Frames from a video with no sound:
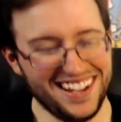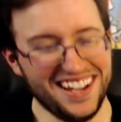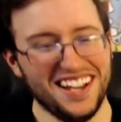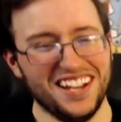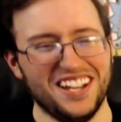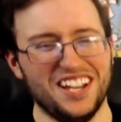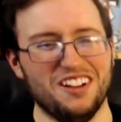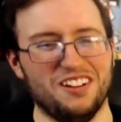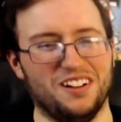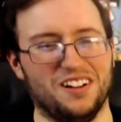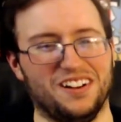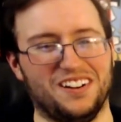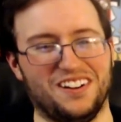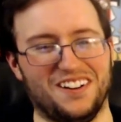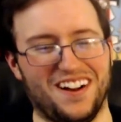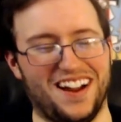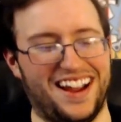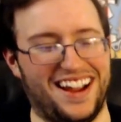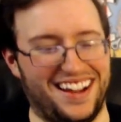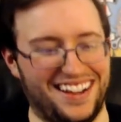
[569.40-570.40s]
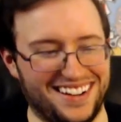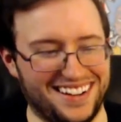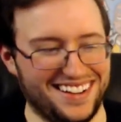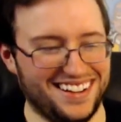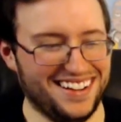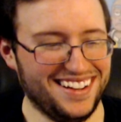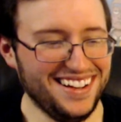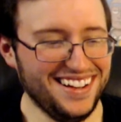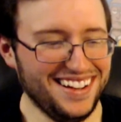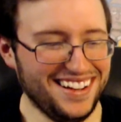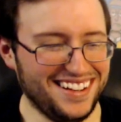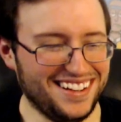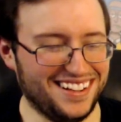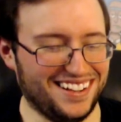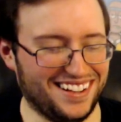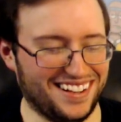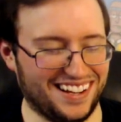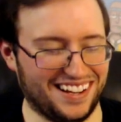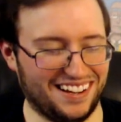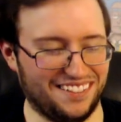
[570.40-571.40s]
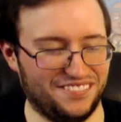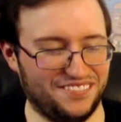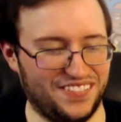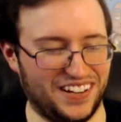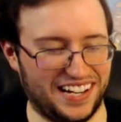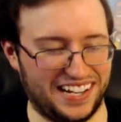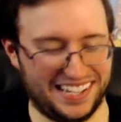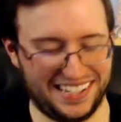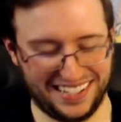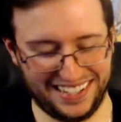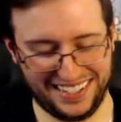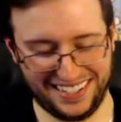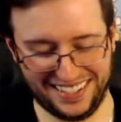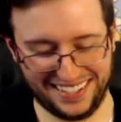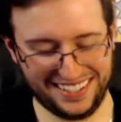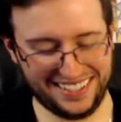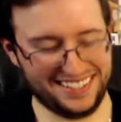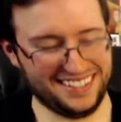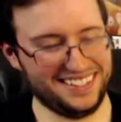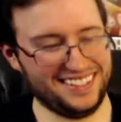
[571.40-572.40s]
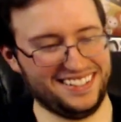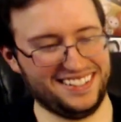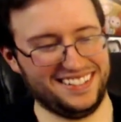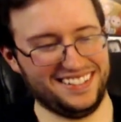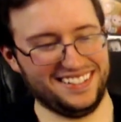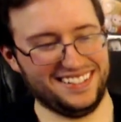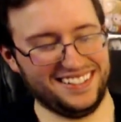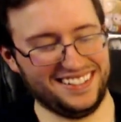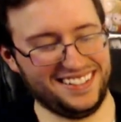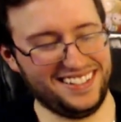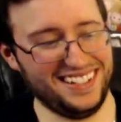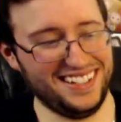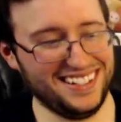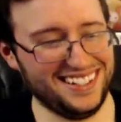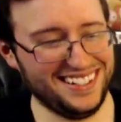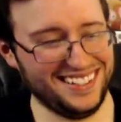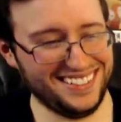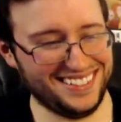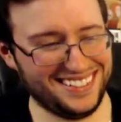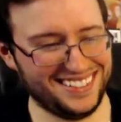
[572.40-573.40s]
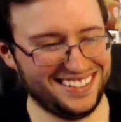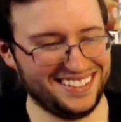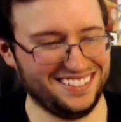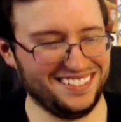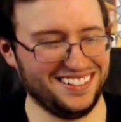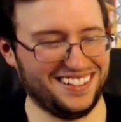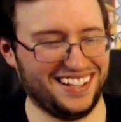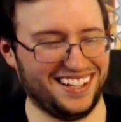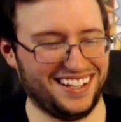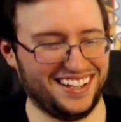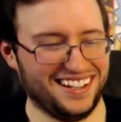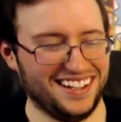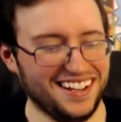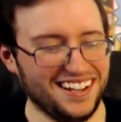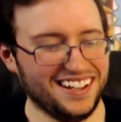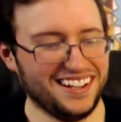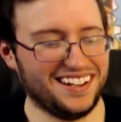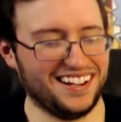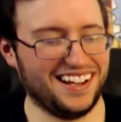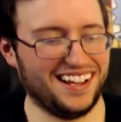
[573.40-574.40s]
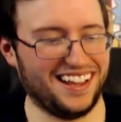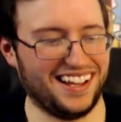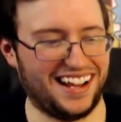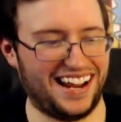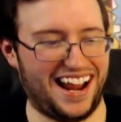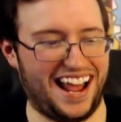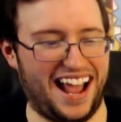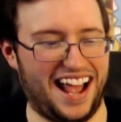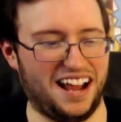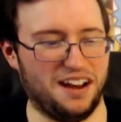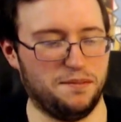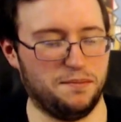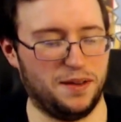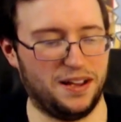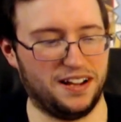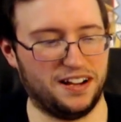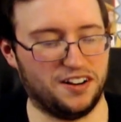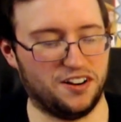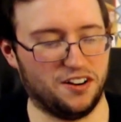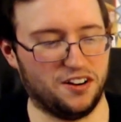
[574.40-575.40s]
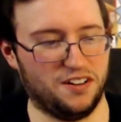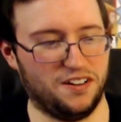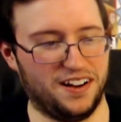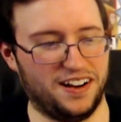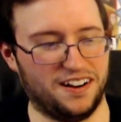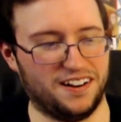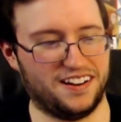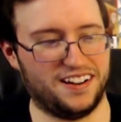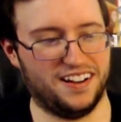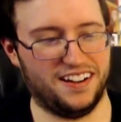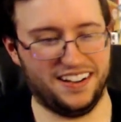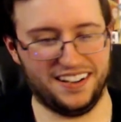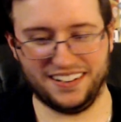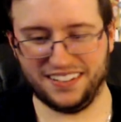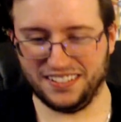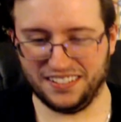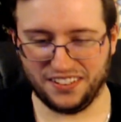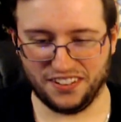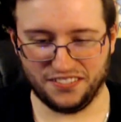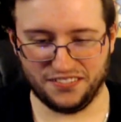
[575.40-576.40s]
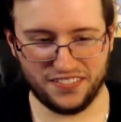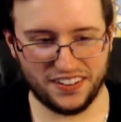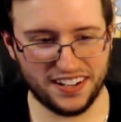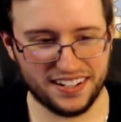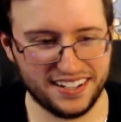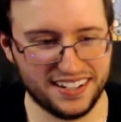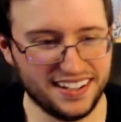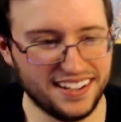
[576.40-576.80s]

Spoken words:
You look great! You look like a fucking idiot. You look like you got like an anime girl haircut. What the fuck?